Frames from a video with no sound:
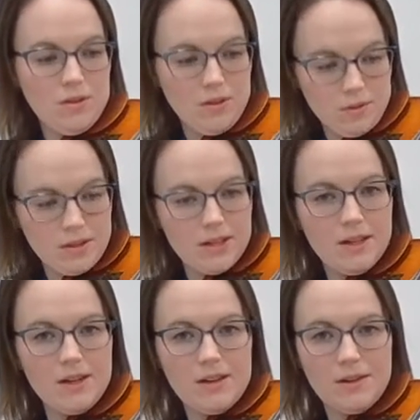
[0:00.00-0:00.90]
3,
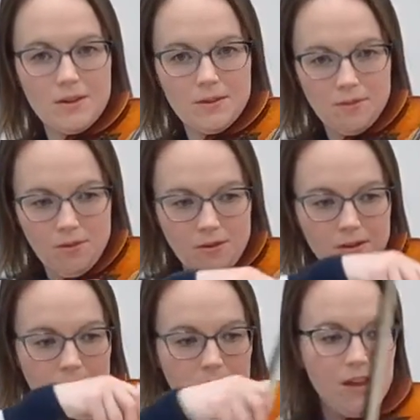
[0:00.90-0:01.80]
4.
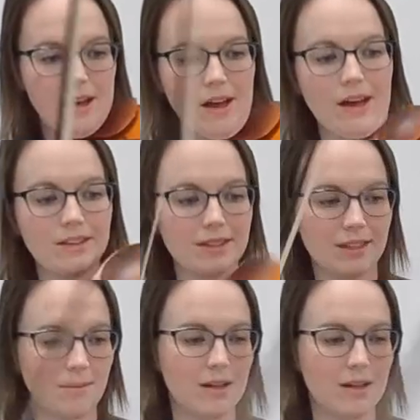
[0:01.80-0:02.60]
Excellent.